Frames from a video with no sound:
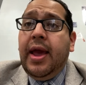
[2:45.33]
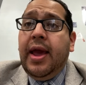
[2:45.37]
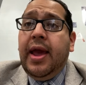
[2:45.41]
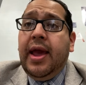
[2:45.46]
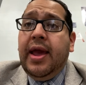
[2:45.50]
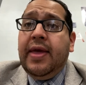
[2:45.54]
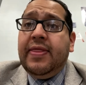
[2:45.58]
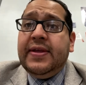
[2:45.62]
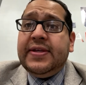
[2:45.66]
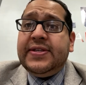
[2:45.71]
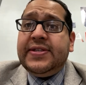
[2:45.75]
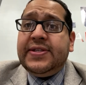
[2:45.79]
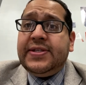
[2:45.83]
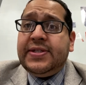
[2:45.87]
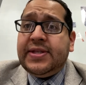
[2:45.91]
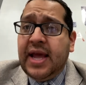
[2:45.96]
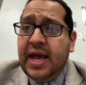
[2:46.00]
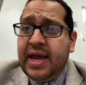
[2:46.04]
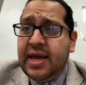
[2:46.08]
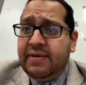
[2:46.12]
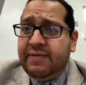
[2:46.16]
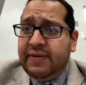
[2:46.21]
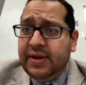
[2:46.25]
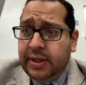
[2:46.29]
in the
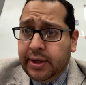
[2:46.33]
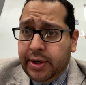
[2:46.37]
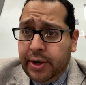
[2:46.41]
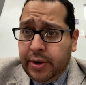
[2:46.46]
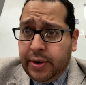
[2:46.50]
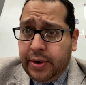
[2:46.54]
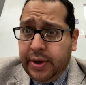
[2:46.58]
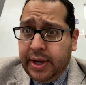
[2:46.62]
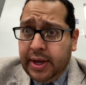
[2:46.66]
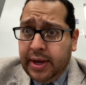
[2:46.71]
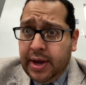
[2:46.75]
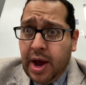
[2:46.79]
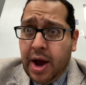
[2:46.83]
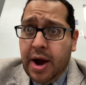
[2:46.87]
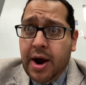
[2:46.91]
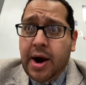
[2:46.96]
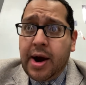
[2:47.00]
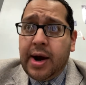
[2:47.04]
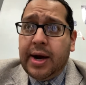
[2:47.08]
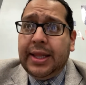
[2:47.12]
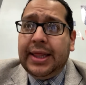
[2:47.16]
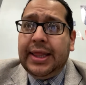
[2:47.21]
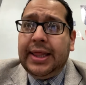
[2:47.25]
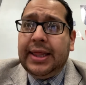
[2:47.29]
state of Illinois
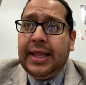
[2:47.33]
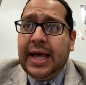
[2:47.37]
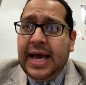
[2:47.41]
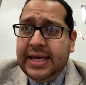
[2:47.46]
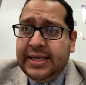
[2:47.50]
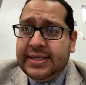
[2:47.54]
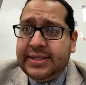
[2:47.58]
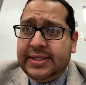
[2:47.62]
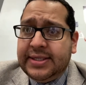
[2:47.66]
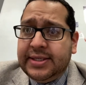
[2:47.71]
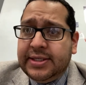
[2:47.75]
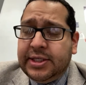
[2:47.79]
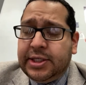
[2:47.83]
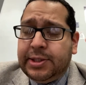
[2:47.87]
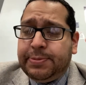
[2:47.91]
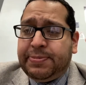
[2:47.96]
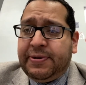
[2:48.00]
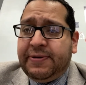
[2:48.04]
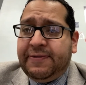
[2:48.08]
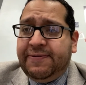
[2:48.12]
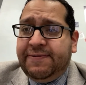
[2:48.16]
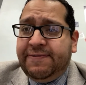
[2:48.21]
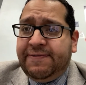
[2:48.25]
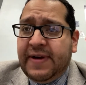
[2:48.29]
are licensed
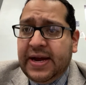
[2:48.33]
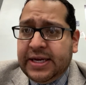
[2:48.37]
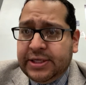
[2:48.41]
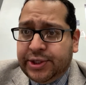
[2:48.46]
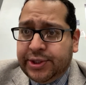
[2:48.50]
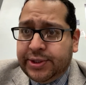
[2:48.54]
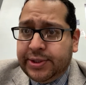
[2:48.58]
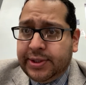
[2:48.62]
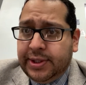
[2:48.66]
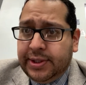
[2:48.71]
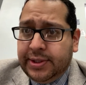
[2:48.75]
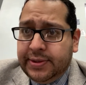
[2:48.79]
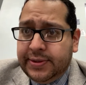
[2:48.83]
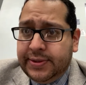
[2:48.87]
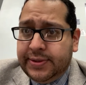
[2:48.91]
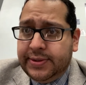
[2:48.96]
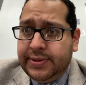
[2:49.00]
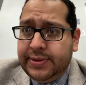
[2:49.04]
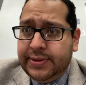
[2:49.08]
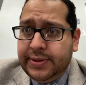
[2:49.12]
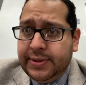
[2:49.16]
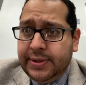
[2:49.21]
professionals.